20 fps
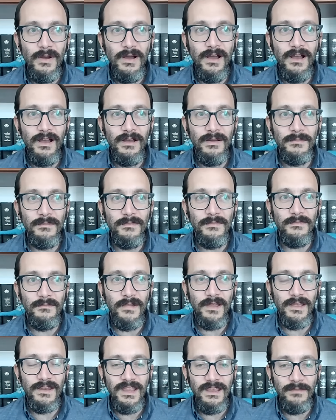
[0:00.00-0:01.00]
um,
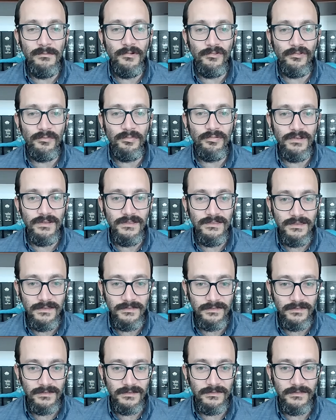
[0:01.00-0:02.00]
my neighbors are pretty
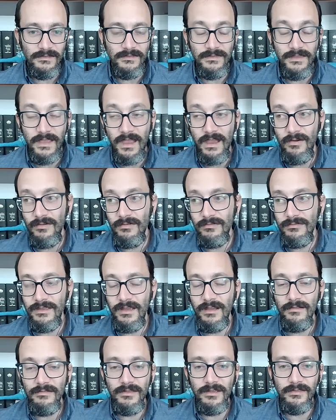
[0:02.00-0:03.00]
decent, at least now,
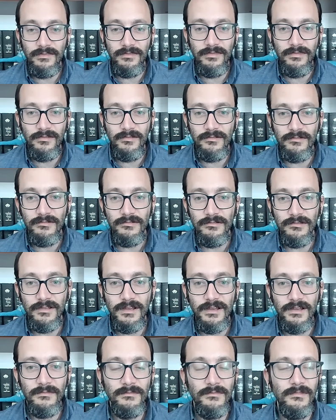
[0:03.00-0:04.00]
now that the whole
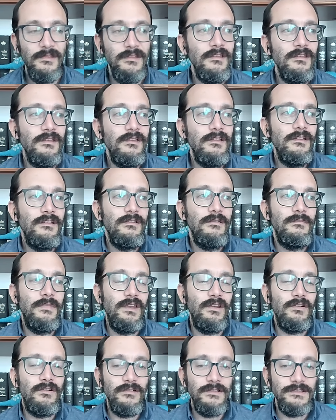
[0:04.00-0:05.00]
um,
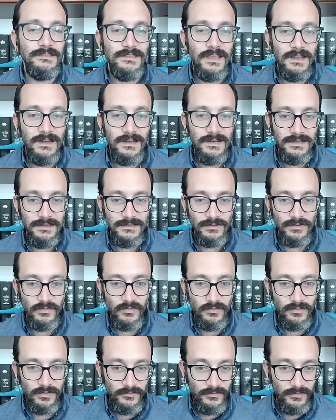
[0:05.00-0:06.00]
medical insanity is
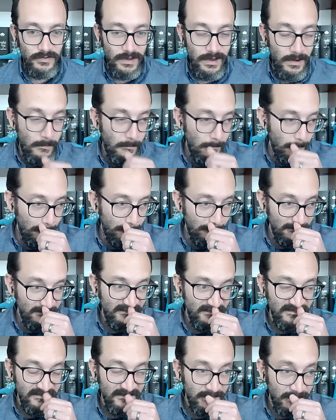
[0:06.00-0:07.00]
over with for now.
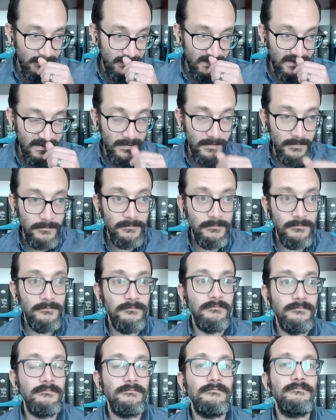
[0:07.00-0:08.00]
Um,
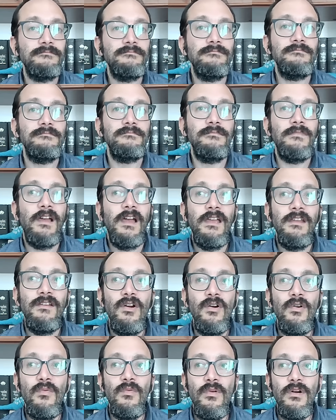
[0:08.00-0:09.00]
I
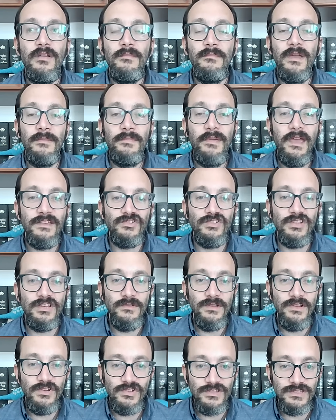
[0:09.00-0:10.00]
know what my past
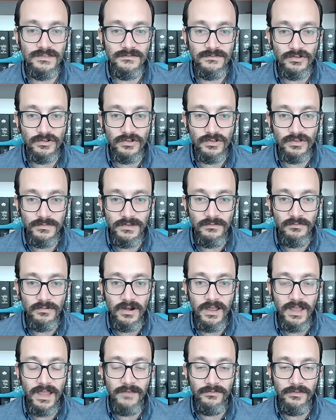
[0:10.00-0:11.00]
generations have told me, what
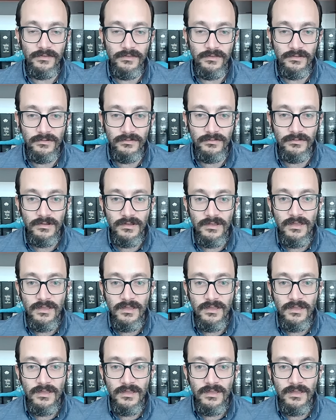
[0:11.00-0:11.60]
I have to do.